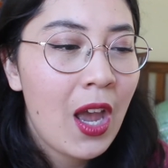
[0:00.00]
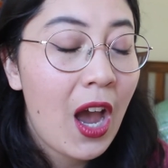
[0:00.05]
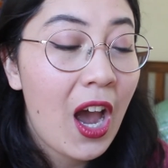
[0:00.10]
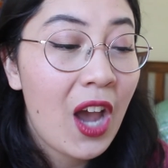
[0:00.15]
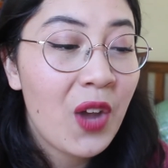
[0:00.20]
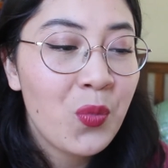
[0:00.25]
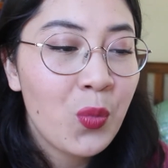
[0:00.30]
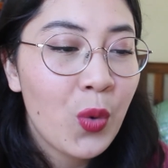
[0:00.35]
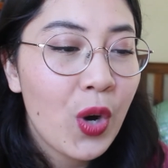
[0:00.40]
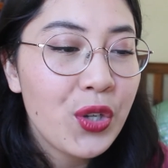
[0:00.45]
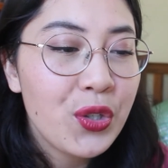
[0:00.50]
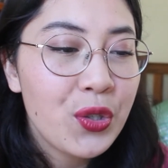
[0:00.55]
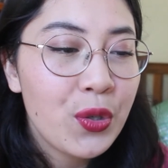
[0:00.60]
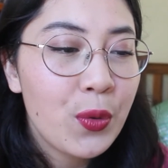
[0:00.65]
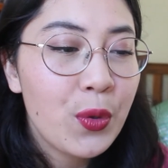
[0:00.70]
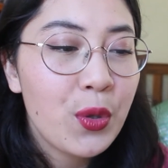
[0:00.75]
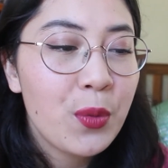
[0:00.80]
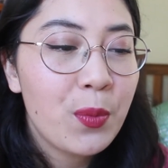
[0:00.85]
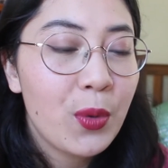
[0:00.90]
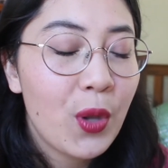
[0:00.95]
I
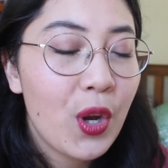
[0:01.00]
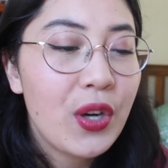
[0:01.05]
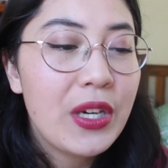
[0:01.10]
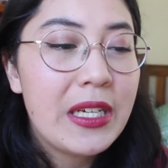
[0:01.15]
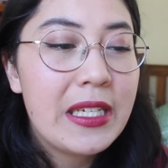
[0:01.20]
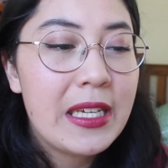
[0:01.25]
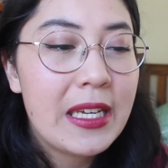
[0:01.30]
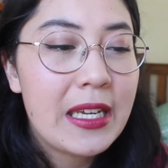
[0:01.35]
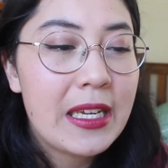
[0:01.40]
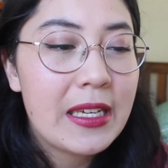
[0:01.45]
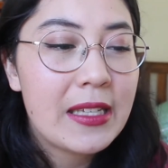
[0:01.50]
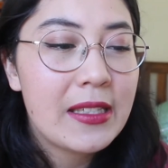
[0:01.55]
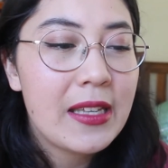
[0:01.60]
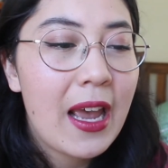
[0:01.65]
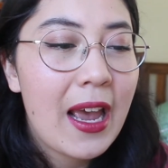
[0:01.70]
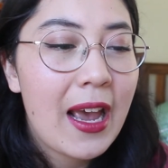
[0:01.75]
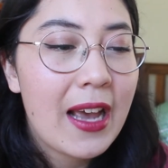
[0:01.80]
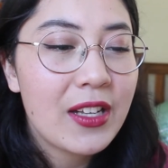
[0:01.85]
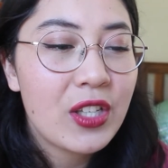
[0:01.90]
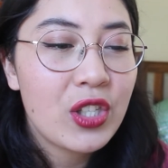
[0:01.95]
watched through blurry tears
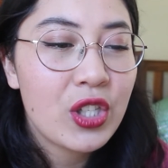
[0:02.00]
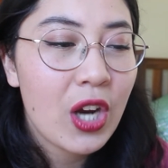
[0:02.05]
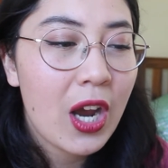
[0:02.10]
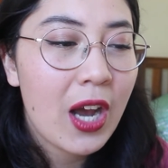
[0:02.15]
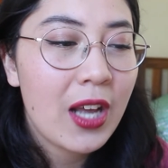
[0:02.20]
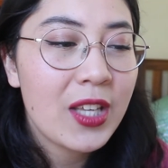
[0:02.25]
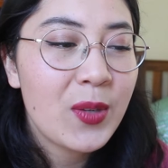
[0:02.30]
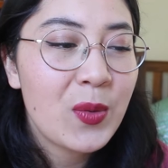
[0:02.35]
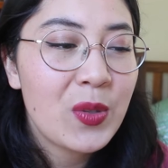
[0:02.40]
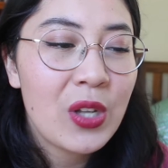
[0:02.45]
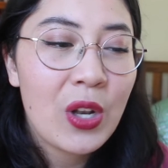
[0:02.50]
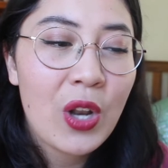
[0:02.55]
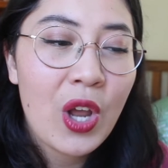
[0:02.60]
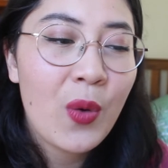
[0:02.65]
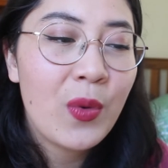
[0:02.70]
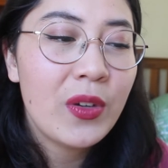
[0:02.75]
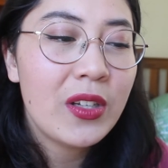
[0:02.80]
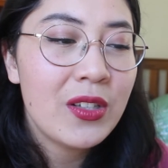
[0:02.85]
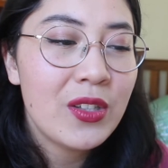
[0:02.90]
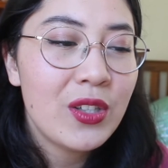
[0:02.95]
as Charlie was
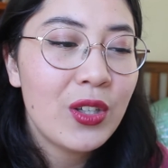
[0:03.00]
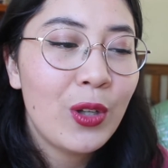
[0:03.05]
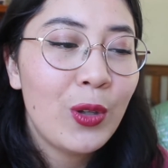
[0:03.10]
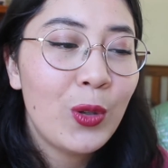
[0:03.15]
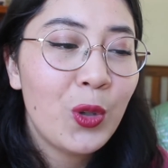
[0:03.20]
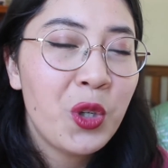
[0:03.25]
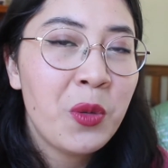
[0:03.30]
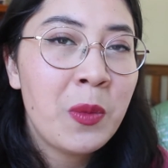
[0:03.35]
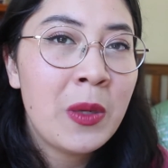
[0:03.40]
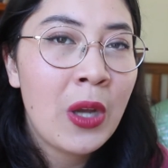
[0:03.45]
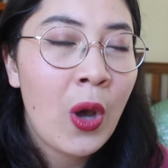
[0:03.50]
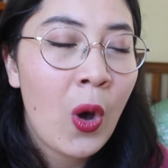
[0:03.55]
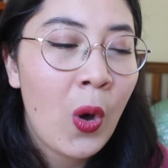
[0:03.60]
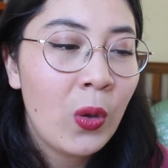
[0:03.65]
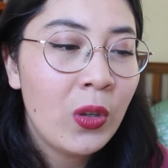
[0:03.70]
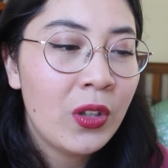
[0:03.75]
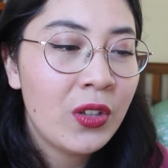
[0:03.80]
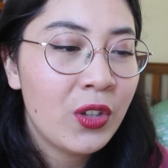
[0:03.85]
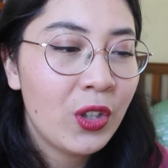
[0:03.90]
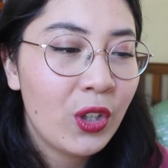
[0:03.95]
lowered into a looming
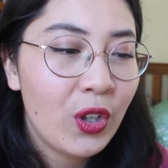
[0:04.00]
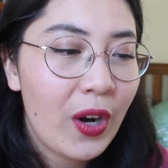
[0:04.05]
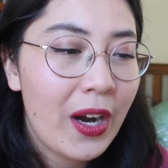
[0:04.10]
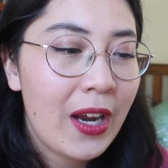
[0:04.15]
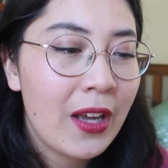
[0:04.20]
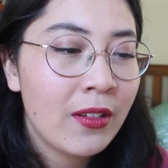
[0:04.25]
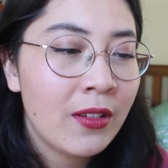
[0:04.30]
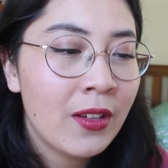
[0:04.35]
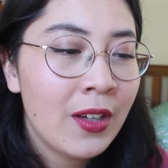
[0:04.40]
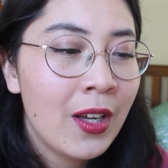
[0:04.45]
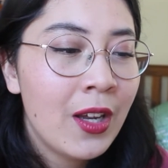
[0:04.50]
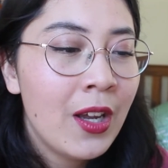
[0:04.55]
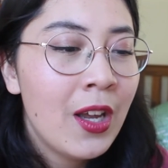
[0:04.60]
hole in the ground.